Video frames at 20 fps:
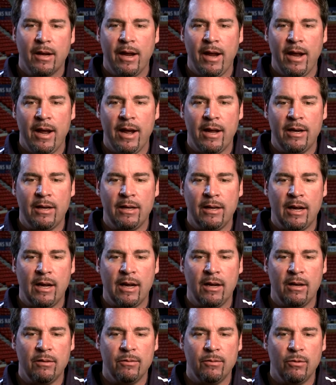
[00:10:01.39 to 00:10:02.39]
and
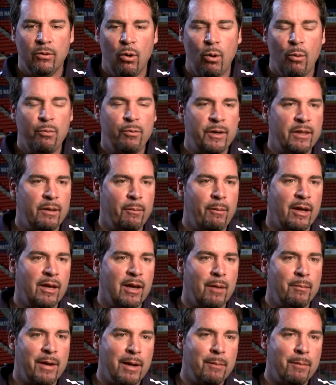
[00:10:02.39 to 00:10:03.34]
hopefully they become